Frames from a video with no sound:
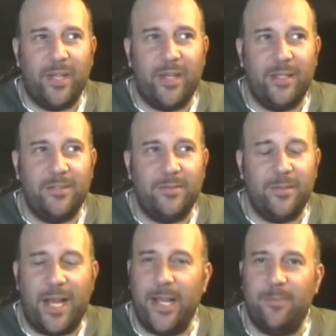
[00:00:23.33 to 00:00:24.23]
and
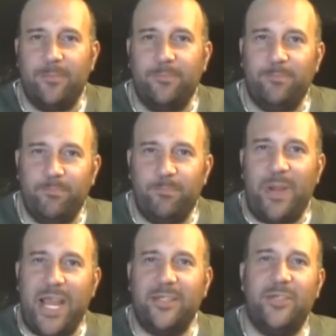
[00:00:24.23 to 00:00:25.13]
I'm
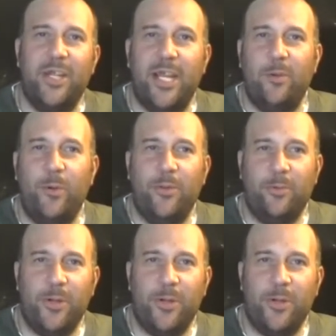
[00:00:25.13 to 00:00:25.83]
back today with a